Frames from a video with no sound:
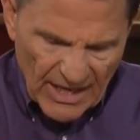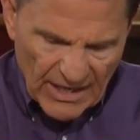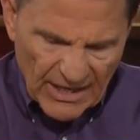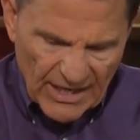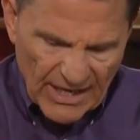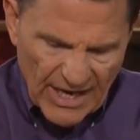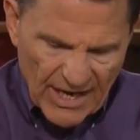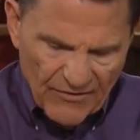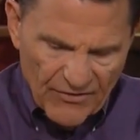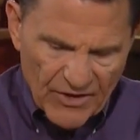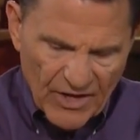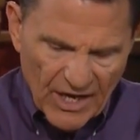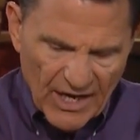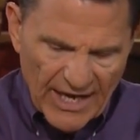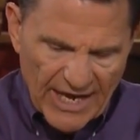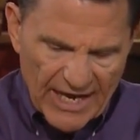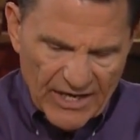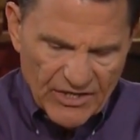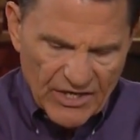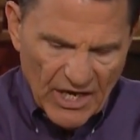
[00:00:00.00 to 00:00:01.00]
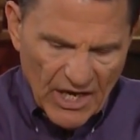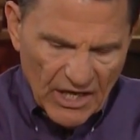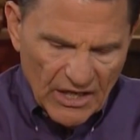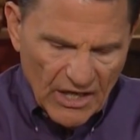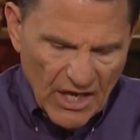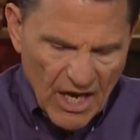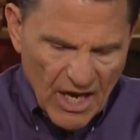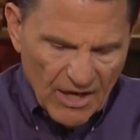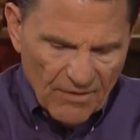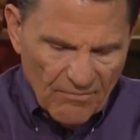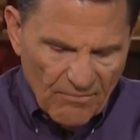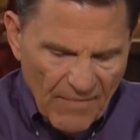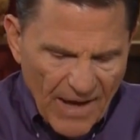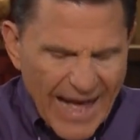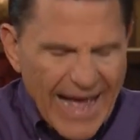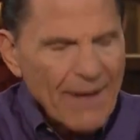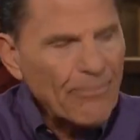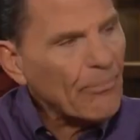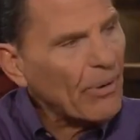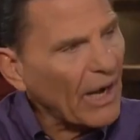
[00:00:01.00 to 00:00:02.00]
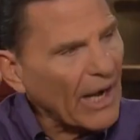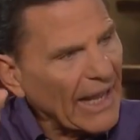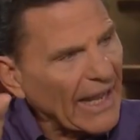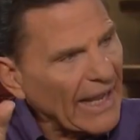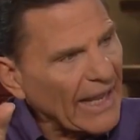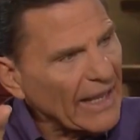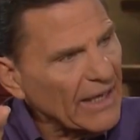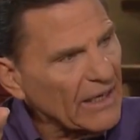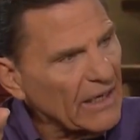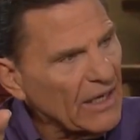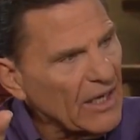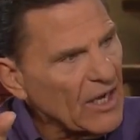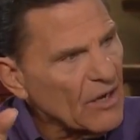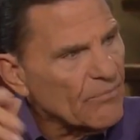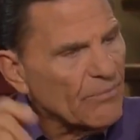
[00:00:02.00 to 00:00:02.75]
Nevertheless, not my plan,